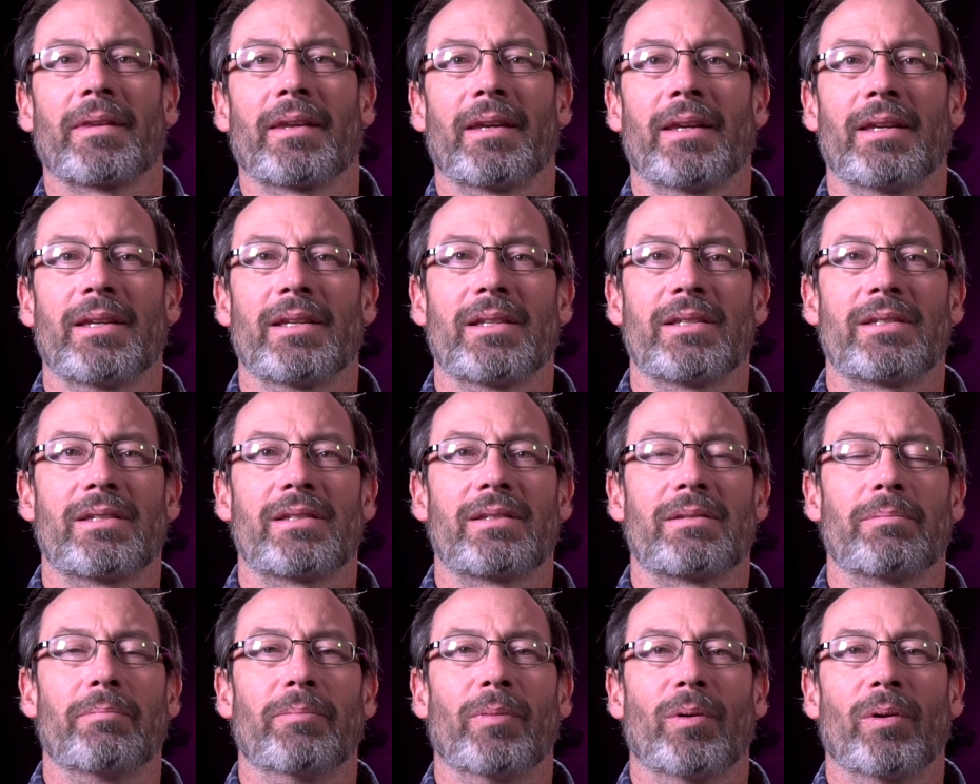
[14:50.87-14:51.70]

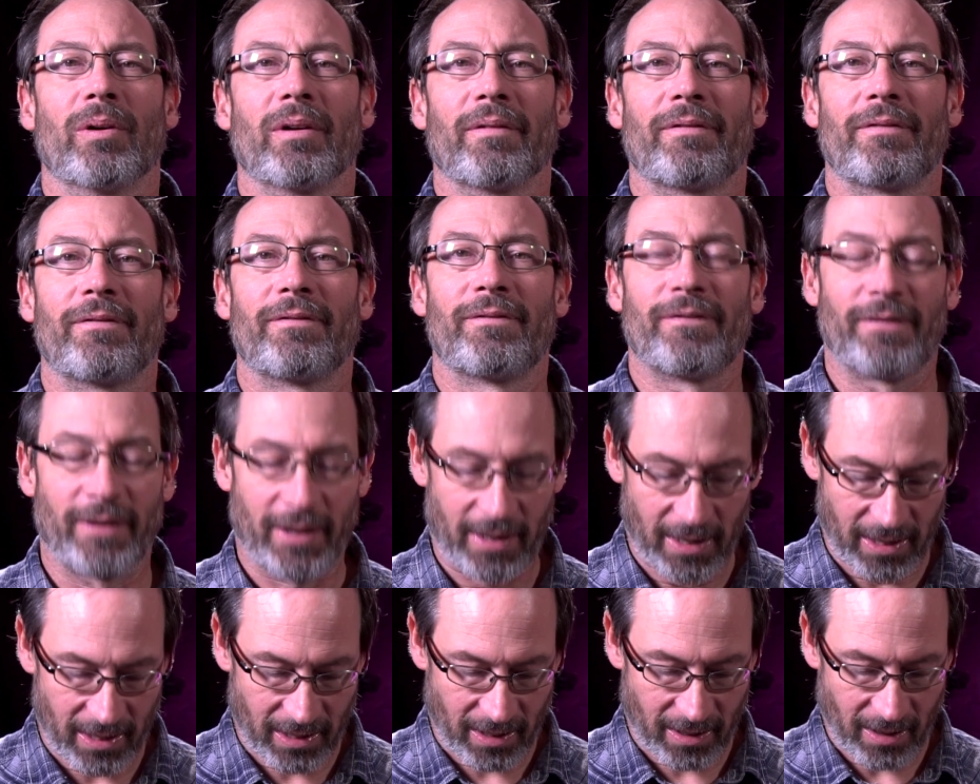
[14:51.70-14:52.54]
is more
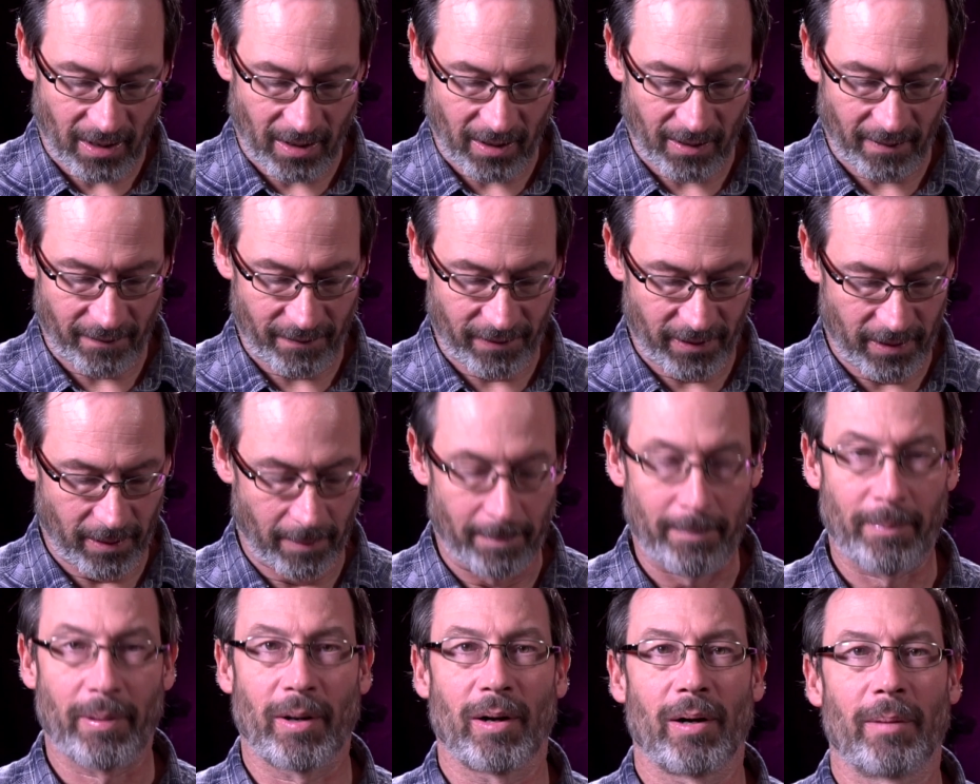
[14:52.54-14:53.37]
fitting of the
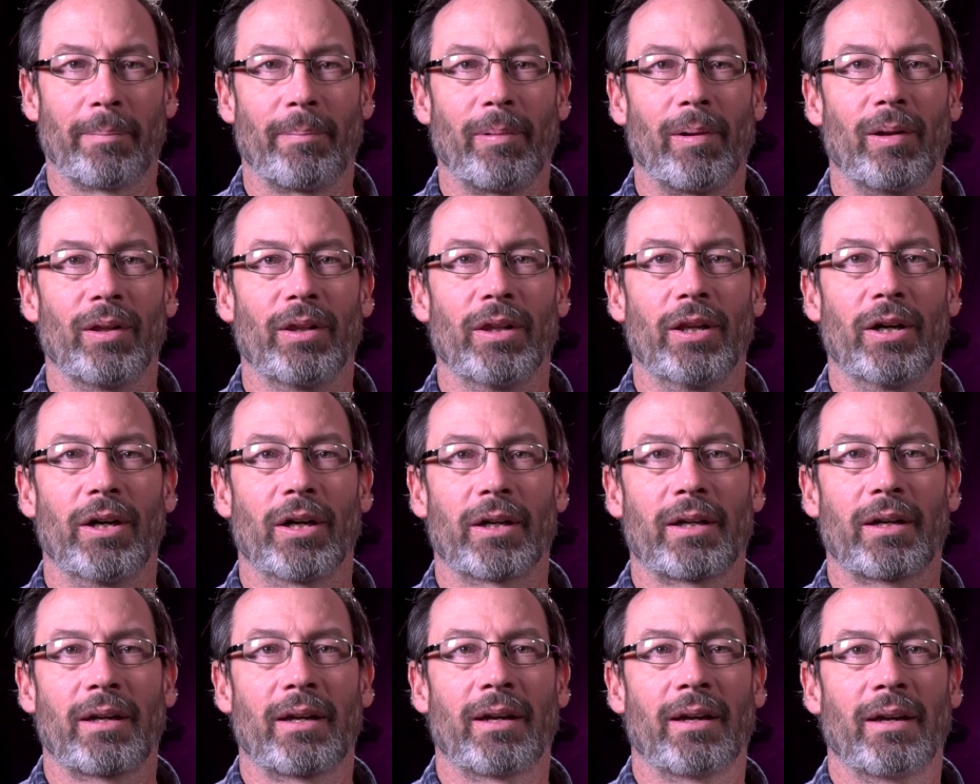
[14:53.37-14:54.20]
purple
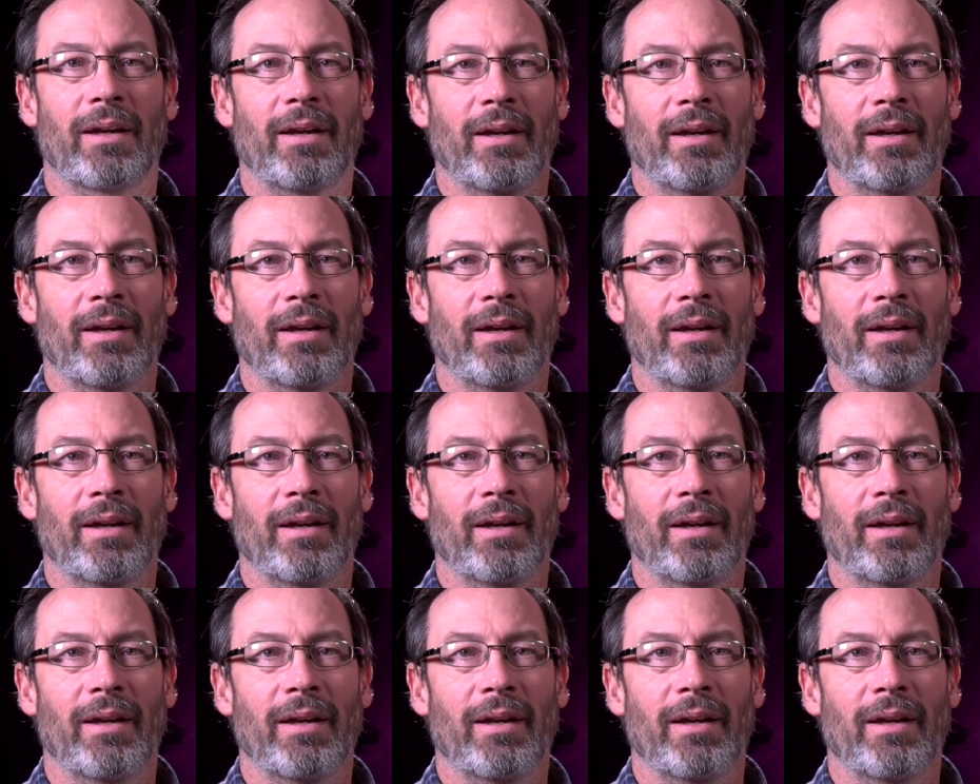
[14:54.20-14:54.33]
look.